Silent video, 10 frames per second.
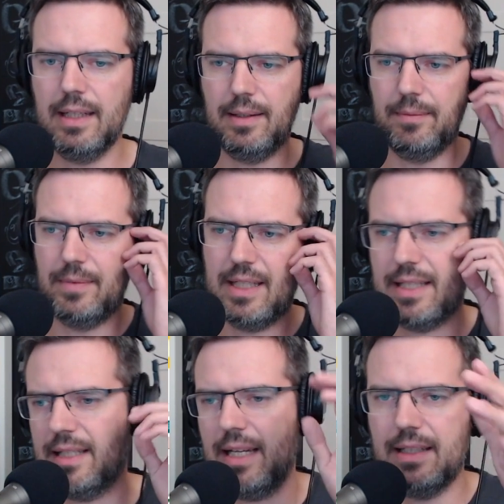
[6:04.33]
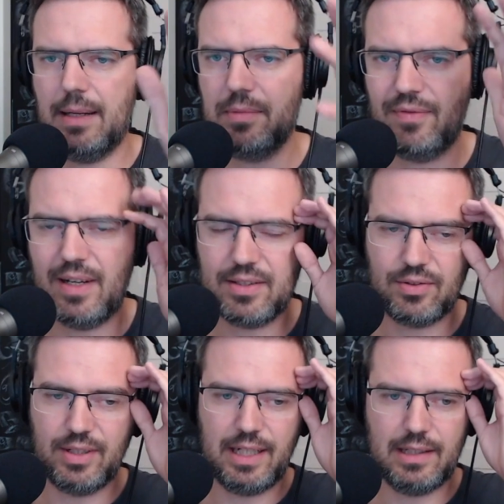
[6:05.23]
Um, they say ten times
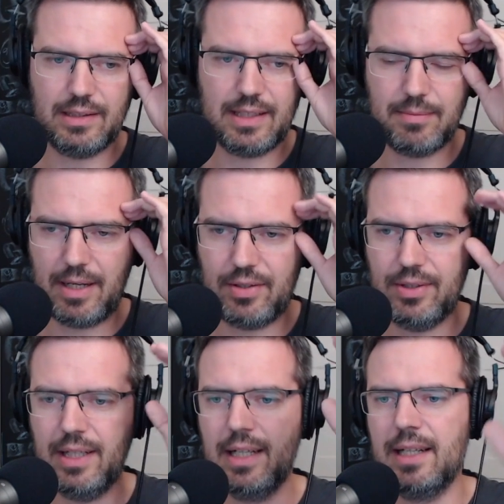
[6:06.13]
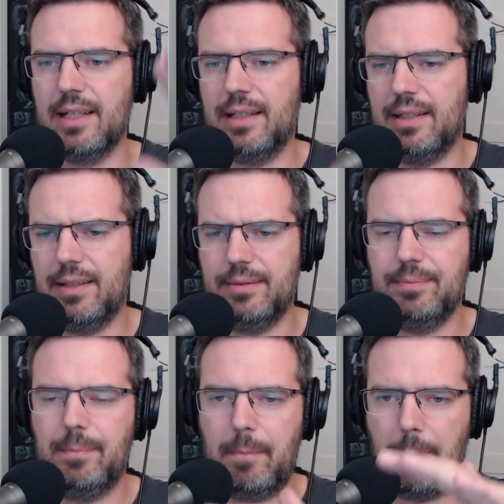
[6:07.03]
faster here. It doesn't matter. Uh,
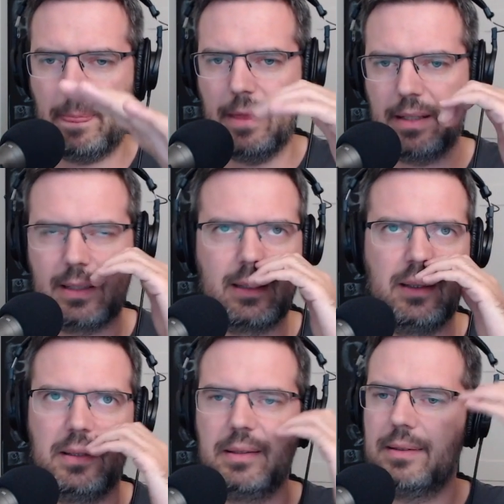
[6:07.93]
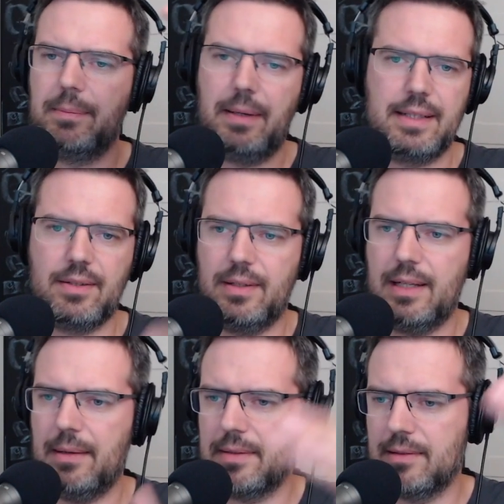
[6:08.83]
it depends
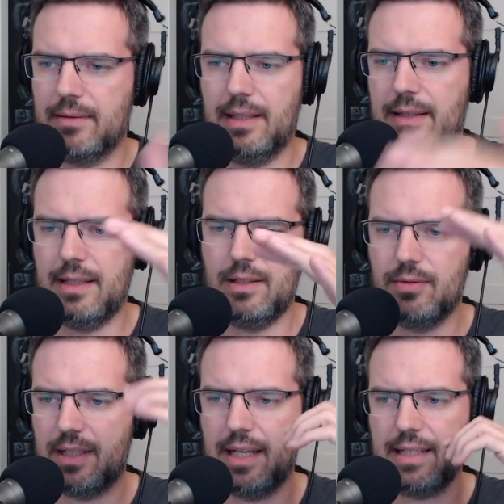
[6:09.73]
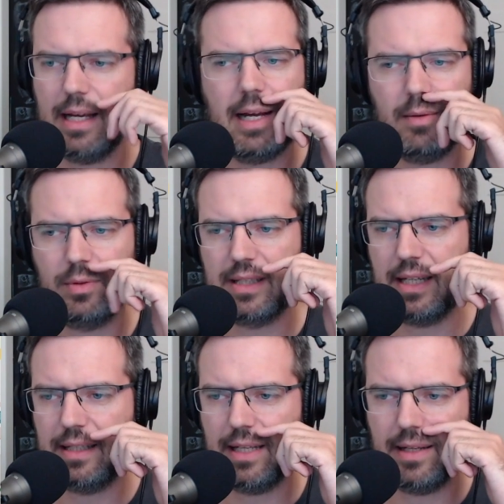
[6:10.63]
on absolutely the use case. I would
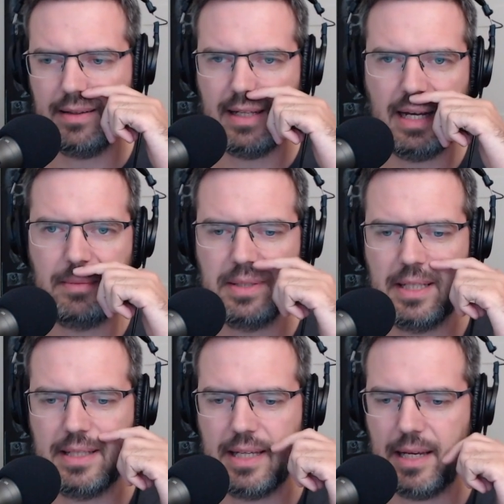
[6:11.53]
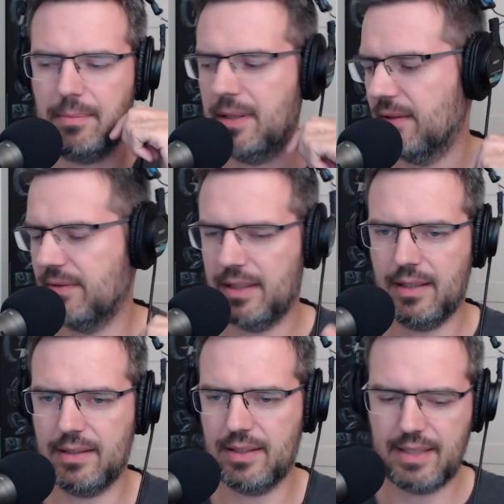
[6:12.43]
say ten times is a bit of an
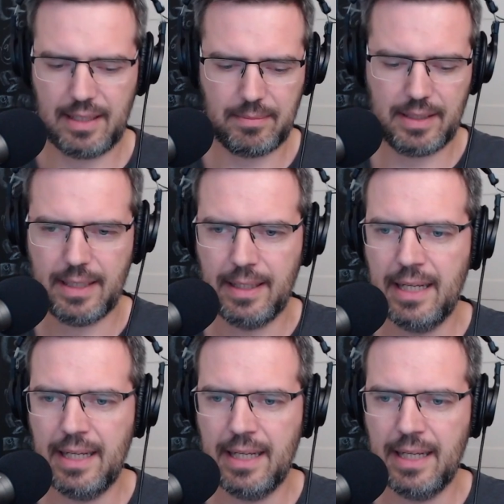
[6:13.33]
understatement.